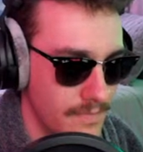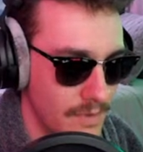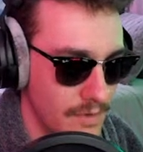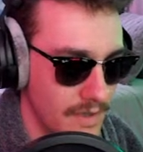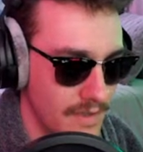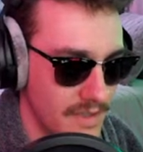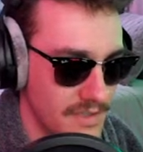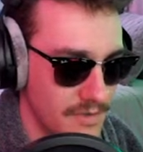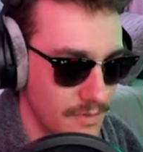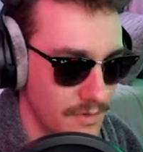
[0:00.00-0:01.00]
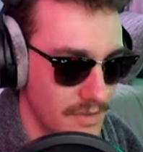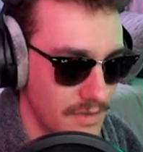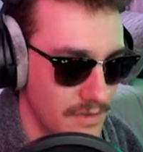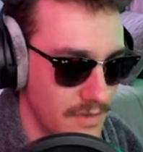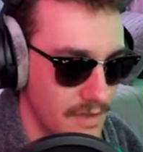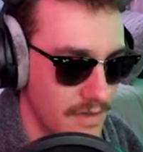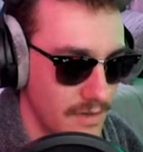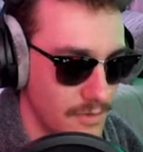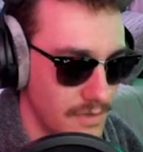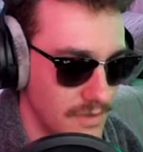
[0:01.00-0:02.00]
Okay, that's corny and
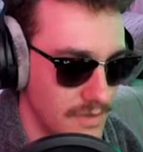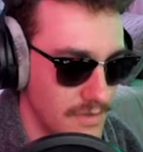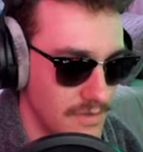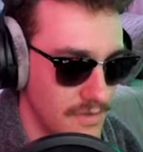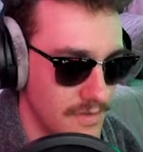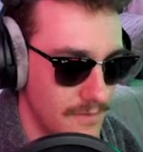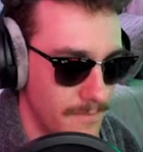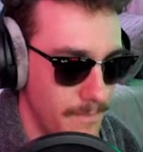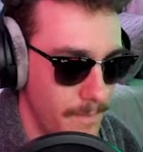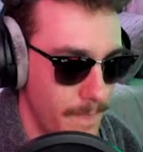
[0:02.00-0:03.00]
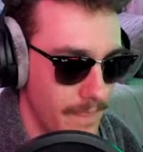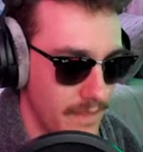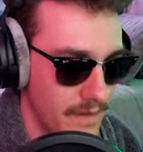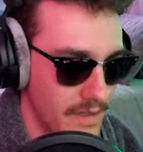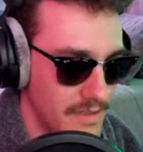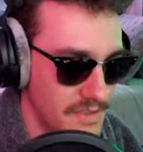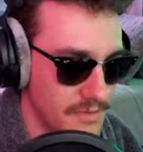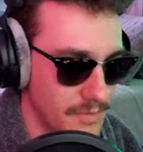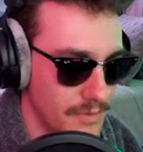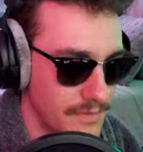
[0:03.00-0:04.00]
no good. I
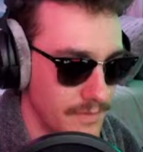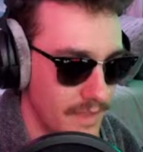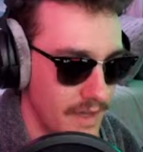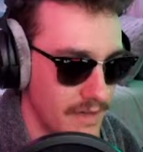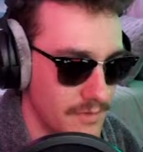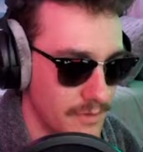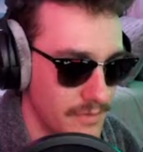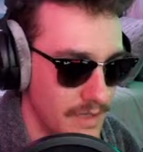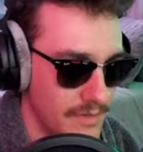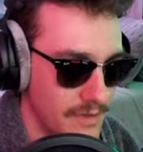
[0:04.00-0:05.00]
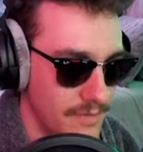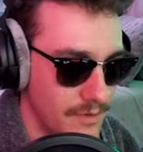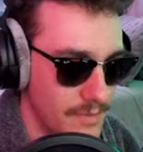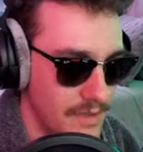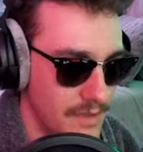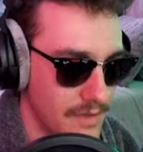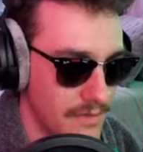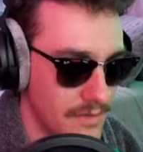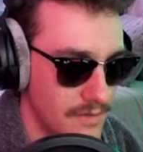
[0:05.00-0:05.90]
disapprove of that. What if we have it at the very beginning?